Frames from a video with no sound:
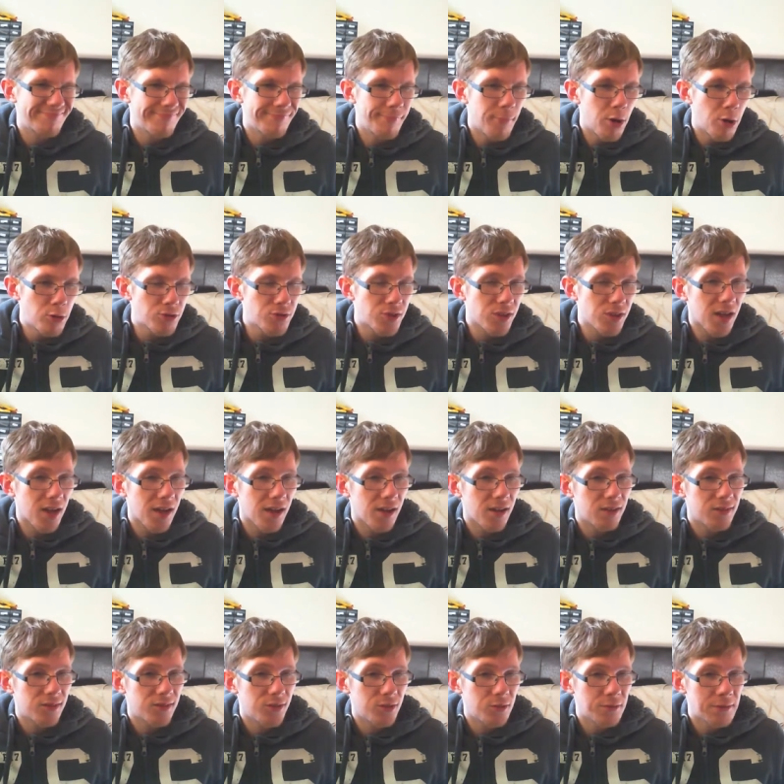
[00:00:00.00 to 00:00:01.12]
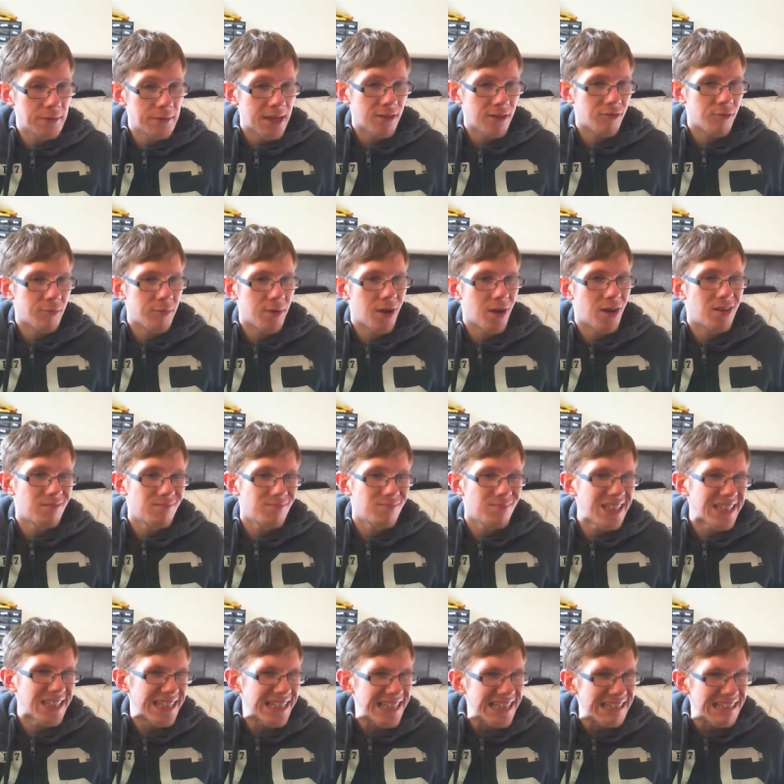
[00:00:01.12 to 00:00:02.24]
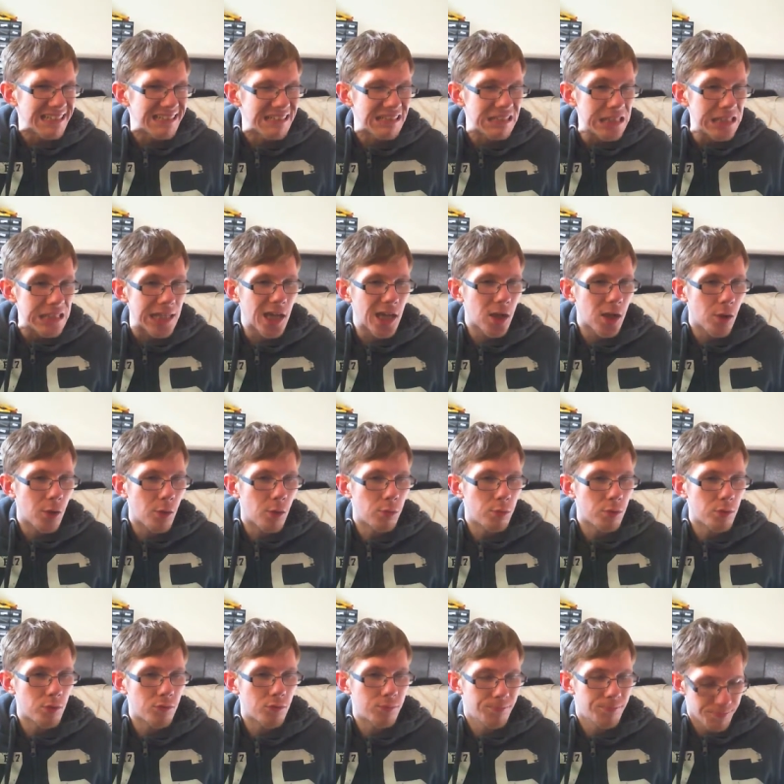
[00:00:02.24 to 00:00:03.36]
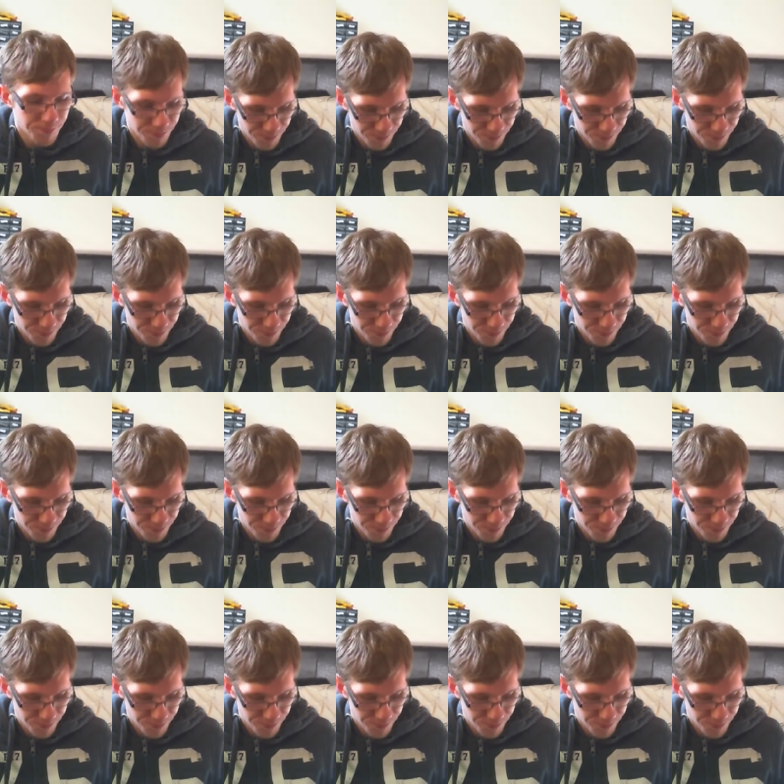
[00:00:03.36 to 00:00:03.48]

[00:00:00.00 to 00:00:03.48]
most of the cards you can get from it are easy to get hold of,